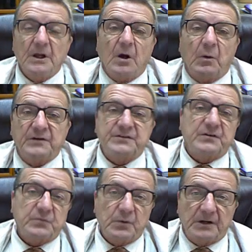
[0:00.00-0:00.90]
What's the
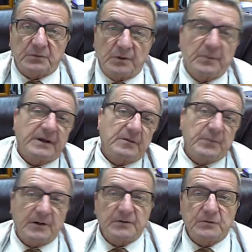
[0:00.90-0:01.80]
threats? What are my
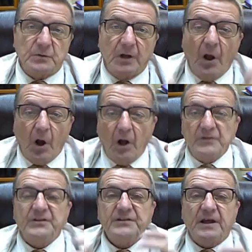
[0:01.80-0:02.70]
competitors doing? All
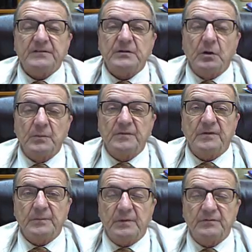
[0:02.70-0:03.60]
this I have to know
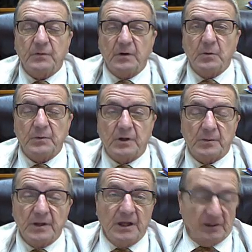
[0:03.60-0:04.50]
before I open up.
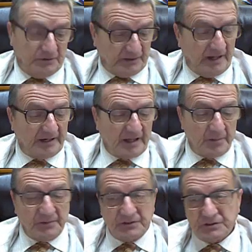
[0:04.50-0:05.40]
There's a lot of
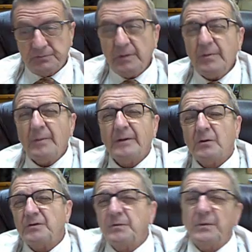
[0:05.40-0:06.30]
competition. Maybe I want to go
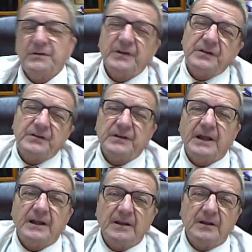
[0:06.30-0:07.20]
someplace else. It's not a
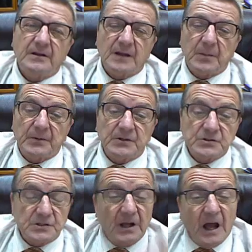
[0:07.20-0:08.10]
little competition.